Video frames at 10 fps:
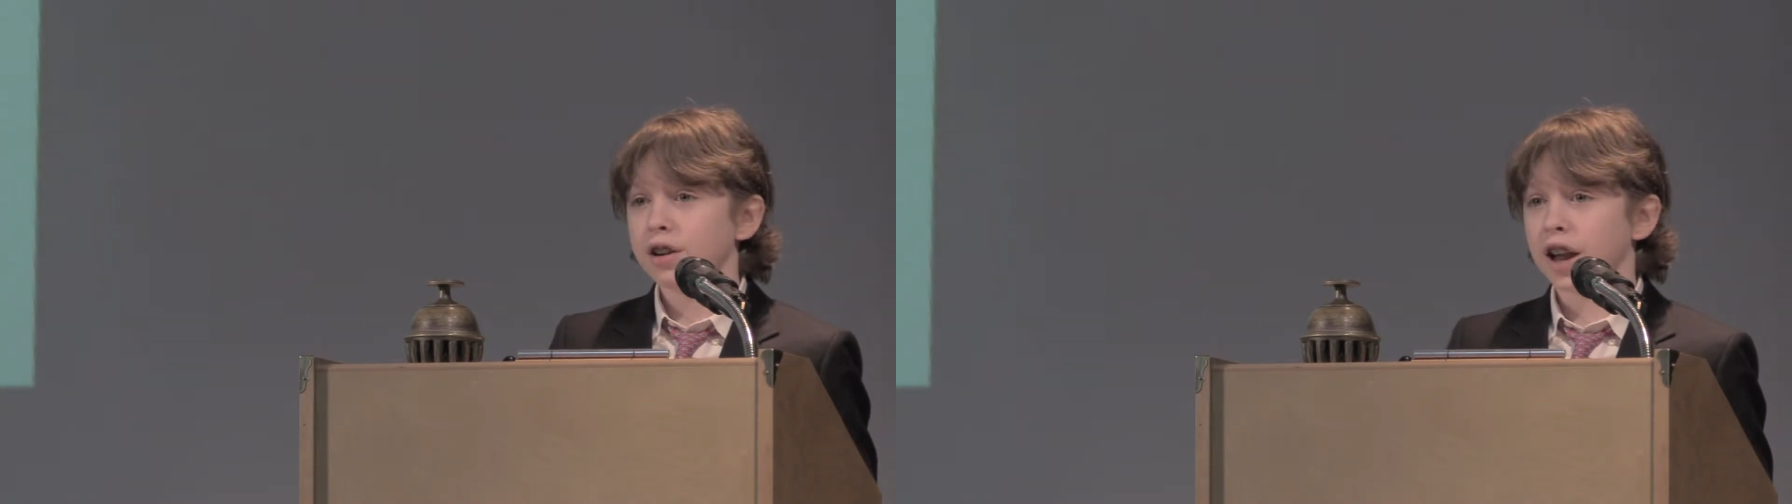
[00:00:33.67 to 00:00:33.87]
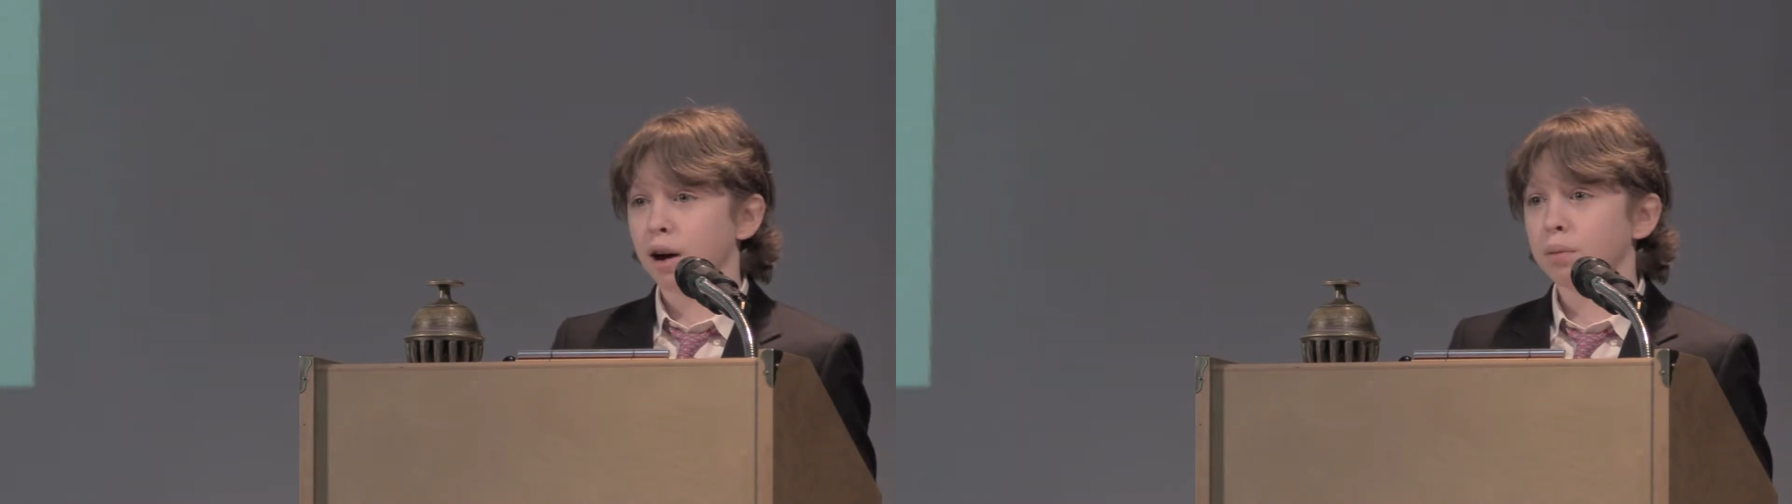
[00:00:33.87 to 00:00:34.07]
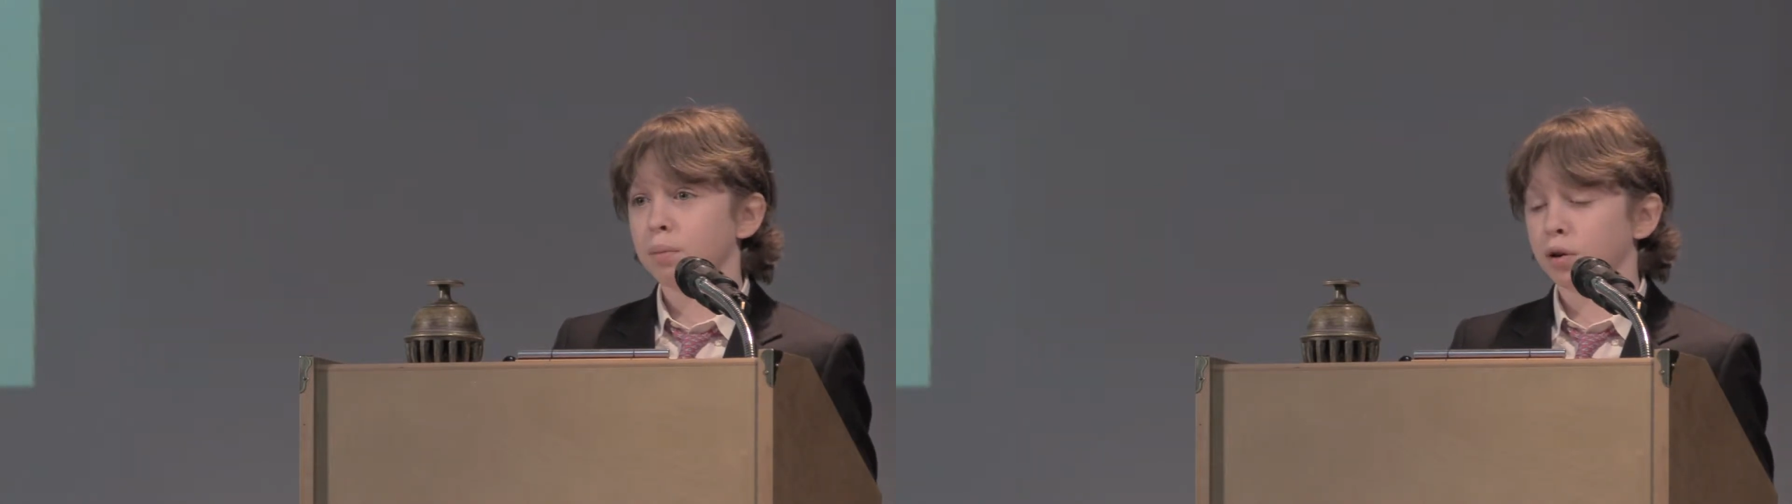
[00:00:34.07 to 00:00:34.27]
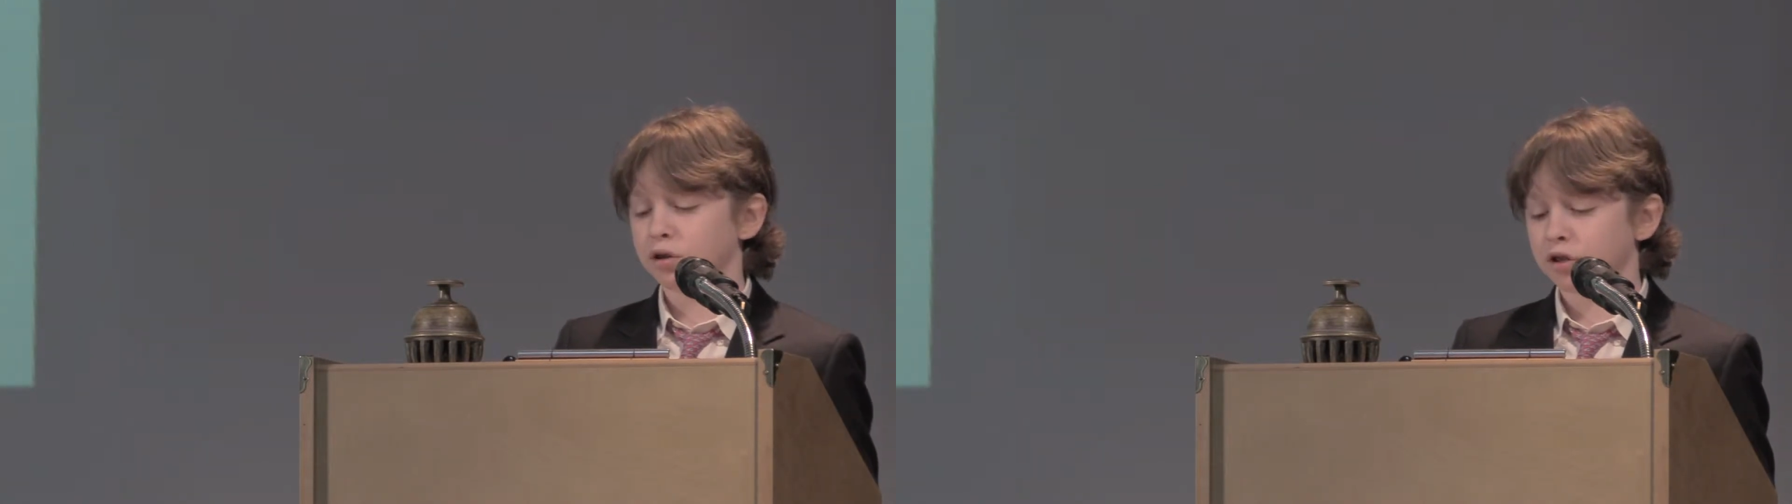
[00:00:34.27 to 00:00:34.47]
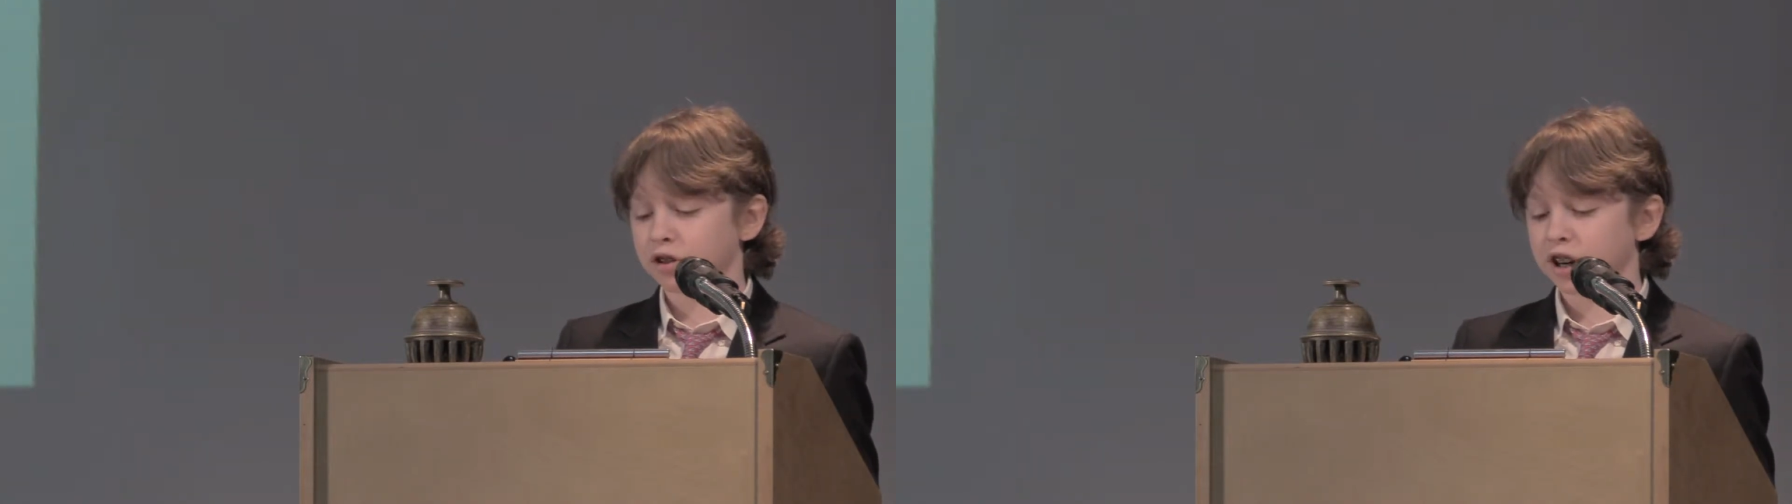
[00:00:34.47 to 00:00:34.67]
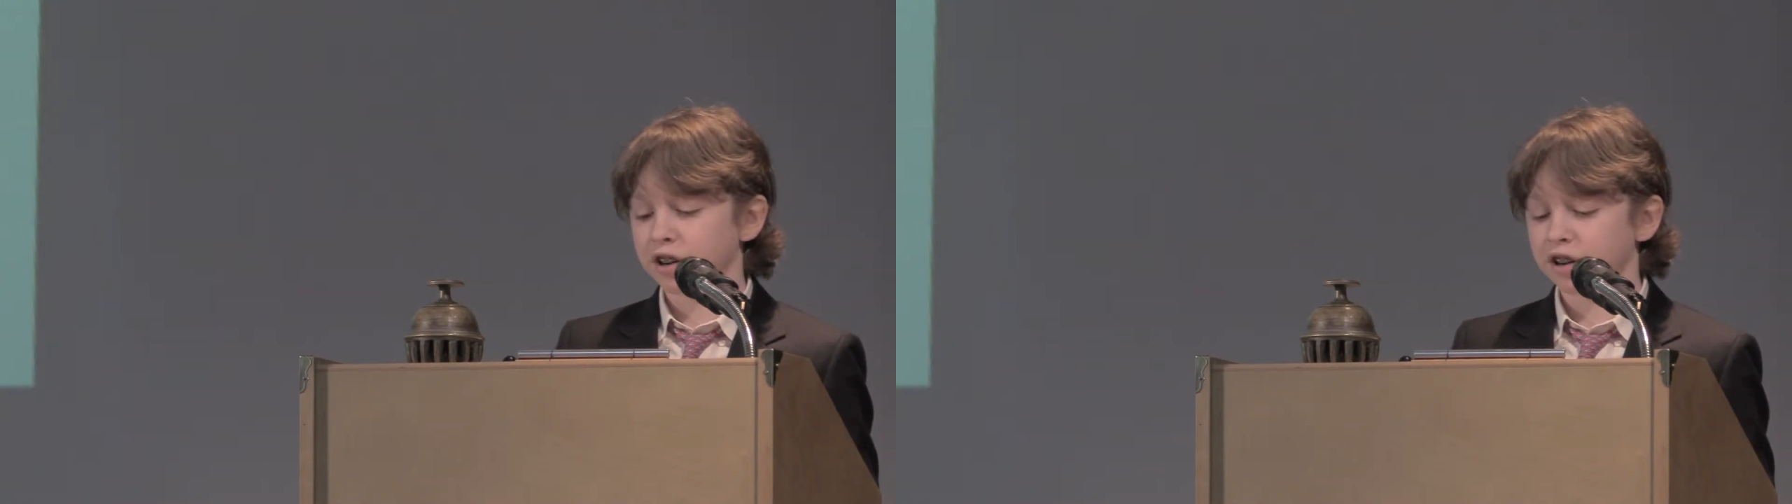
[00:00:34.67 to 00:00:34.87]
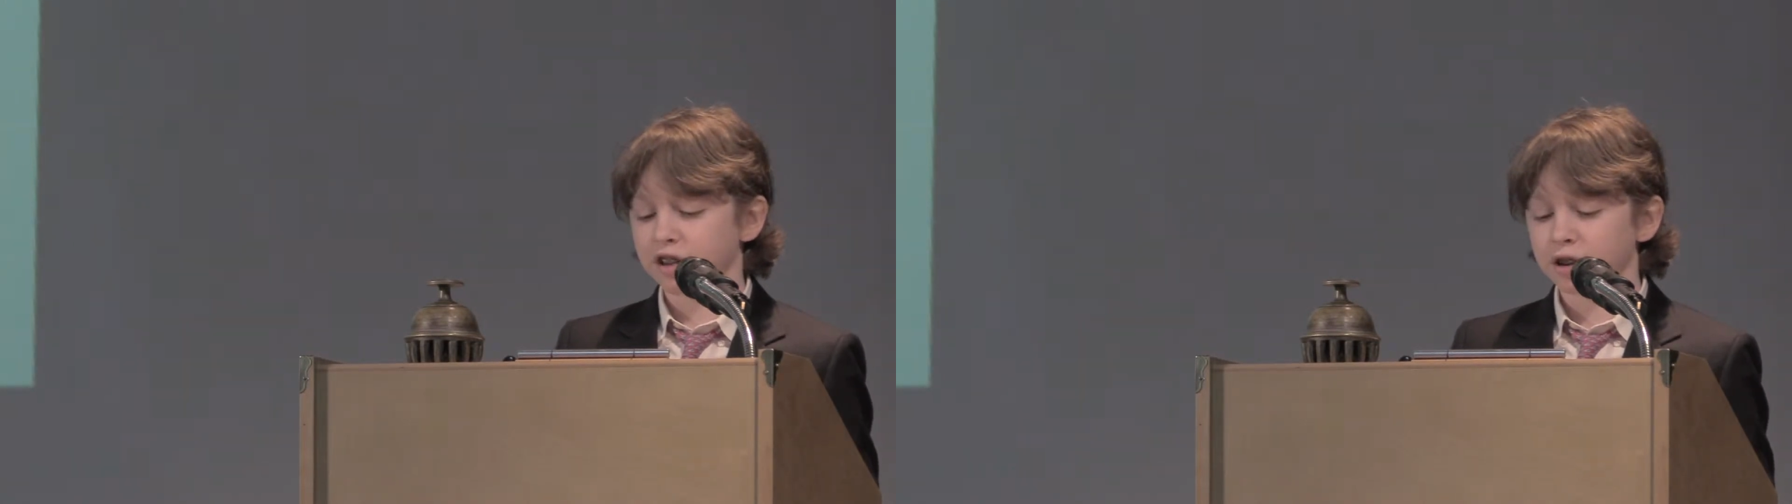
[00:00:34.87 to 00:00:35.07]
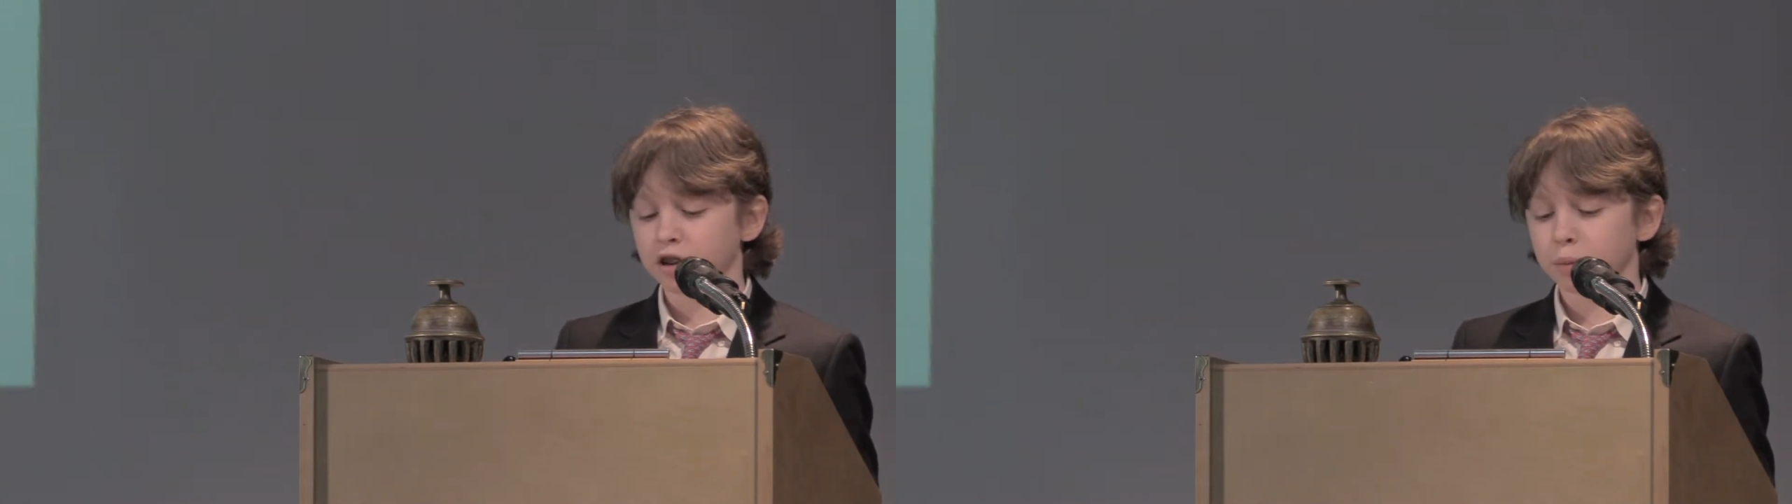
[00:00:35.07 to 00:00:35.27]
Now, most of us carry around a